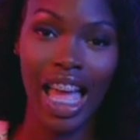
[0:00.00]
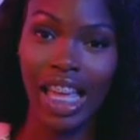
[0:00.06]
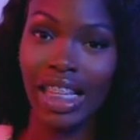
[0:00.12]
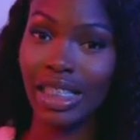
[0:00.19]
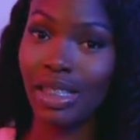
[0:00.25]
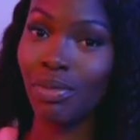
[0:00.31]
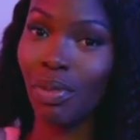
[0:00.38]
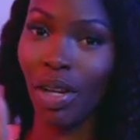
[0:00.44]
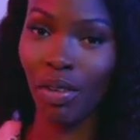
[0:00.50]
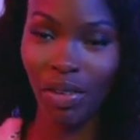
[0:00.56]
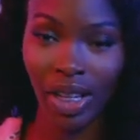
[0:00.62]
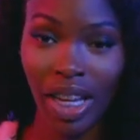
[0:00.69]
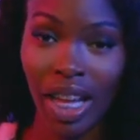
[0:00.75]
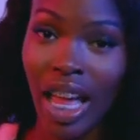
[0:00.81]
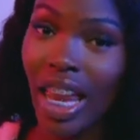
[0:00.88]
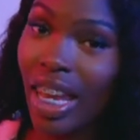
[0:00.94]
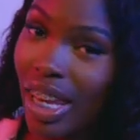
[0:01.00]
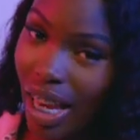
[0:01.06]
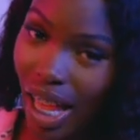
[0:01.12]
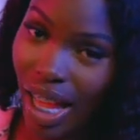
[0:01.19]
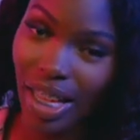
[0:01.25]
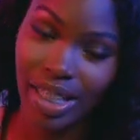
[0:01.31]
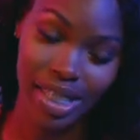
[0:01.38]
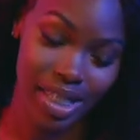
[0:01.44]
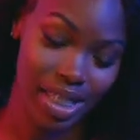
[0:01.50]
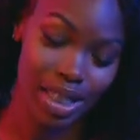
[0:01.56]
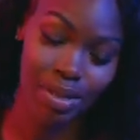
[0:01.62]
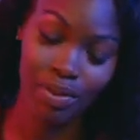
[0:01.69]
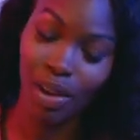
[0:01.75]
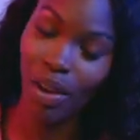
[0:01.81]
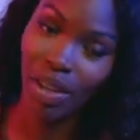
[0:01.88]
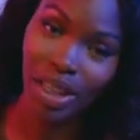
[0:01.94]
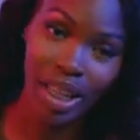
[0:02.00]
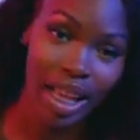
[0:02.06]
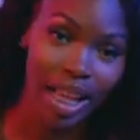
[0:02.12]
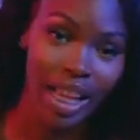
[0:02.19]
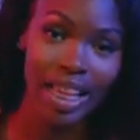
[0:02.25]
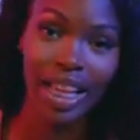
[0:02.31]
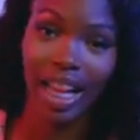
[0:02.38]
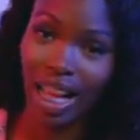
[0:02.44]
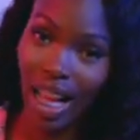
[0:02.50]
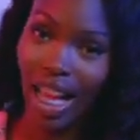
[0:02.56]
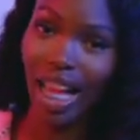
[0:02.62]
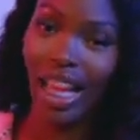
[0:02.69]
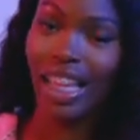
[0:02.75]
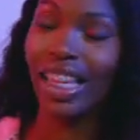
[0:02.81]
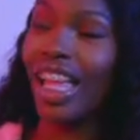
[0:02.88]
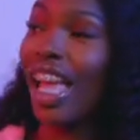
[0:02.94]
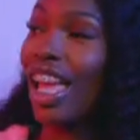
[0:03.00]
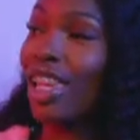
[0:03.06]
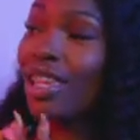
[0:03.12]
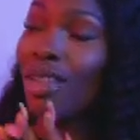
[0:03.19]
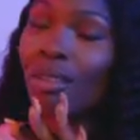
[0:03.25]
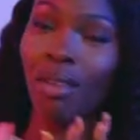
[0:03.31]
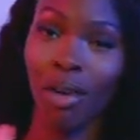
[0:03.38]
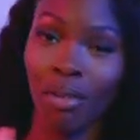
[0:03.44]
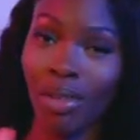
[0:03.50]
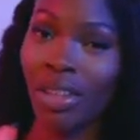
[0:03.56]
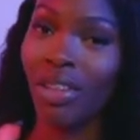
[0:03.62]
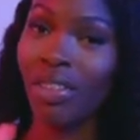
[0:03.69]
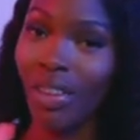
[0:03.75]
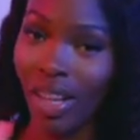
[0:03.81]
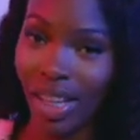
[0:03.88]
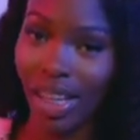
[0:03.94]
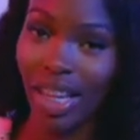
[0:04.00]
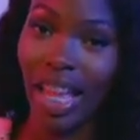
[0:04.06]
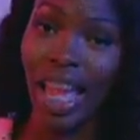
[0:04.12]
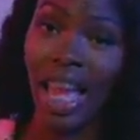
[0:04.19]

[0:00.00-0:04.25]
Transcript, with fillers: he's very nice he's very kind you won't regret it